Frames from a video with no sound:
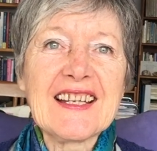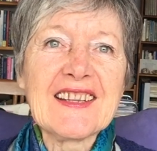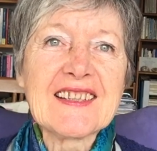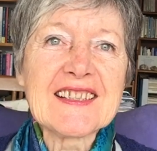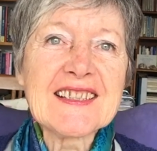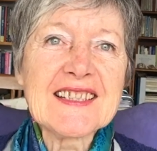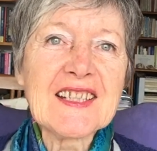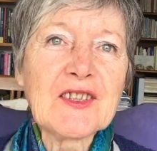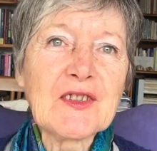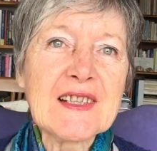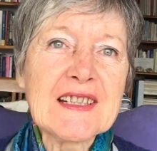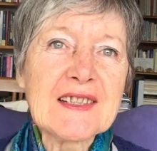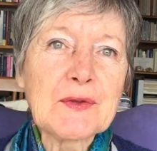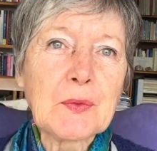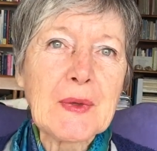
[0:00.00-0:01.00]
In this
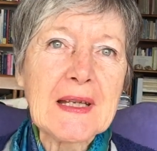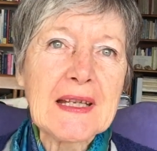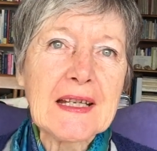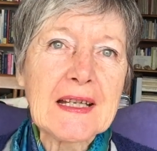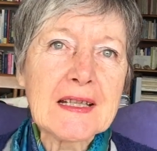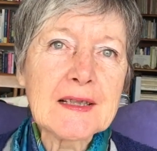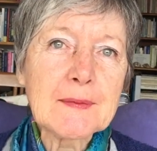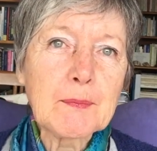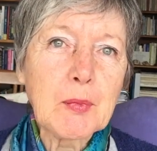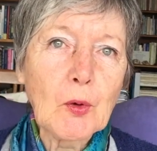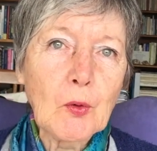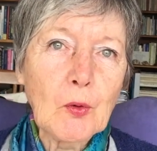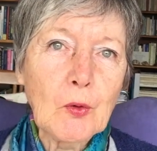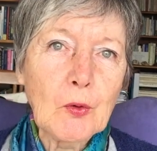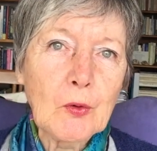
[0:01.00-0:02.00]
series, we
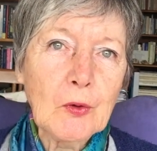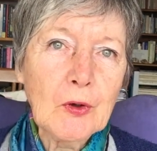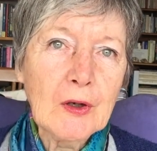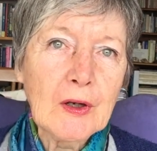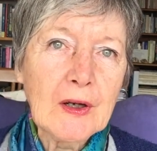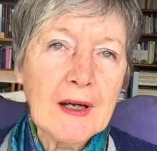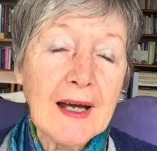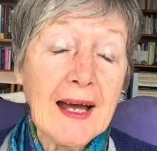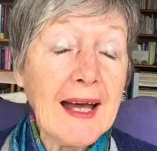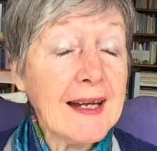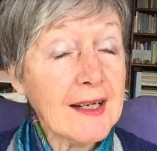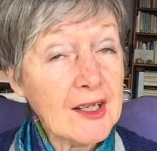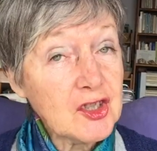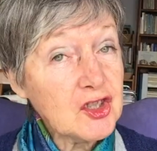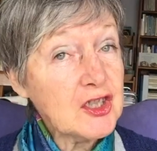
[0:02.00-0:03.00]
explore
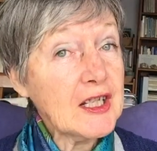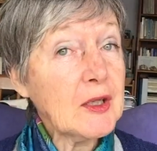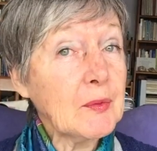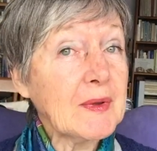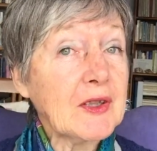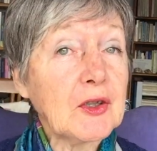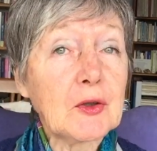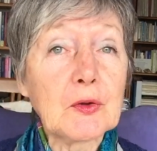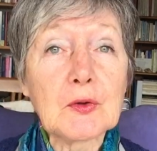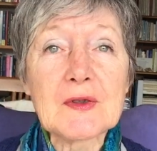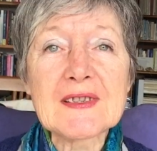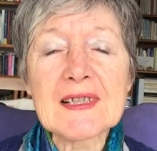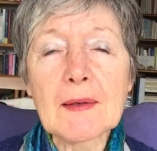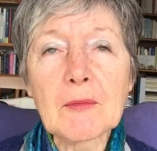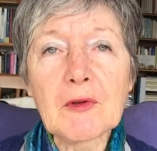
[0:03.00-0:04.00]
and I share with you
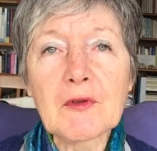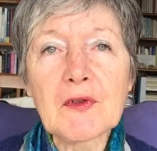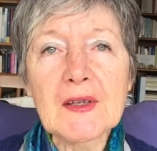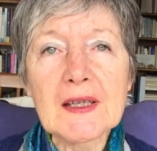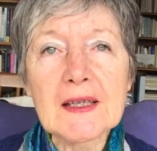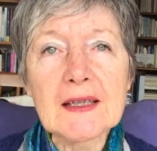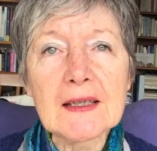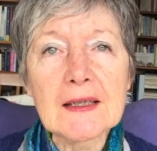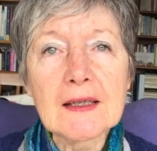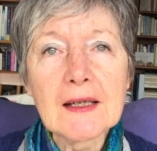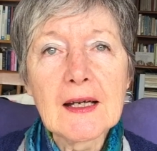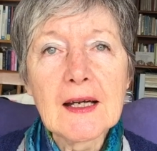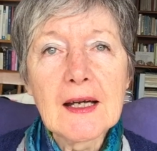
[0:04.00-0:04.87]
some of the